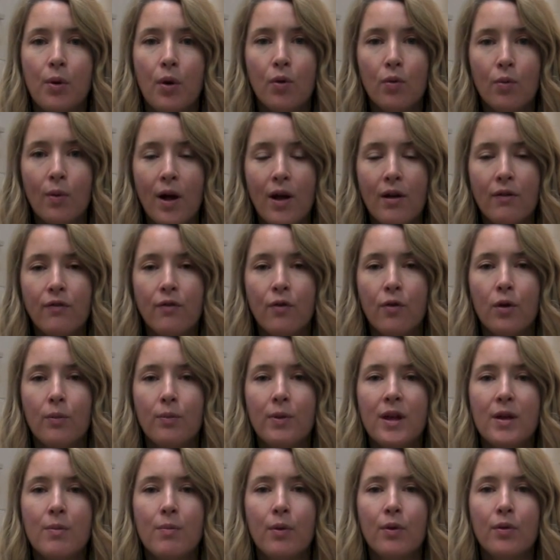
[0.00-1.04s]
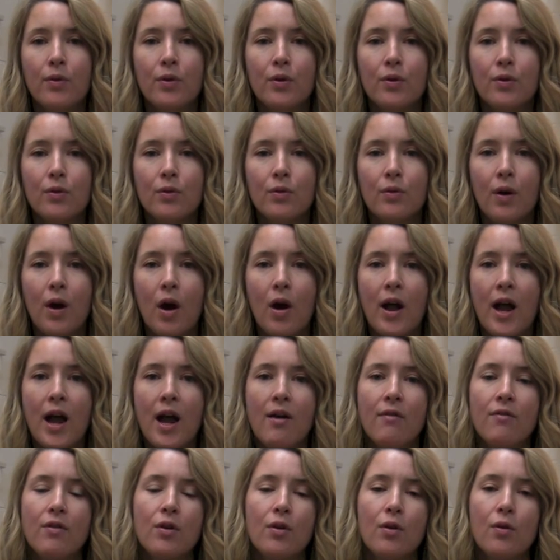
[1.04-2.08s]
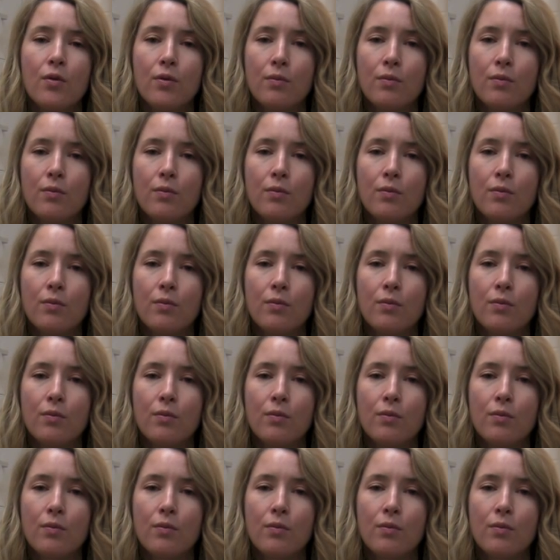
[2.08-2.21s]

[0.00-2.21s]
bode well for people who have their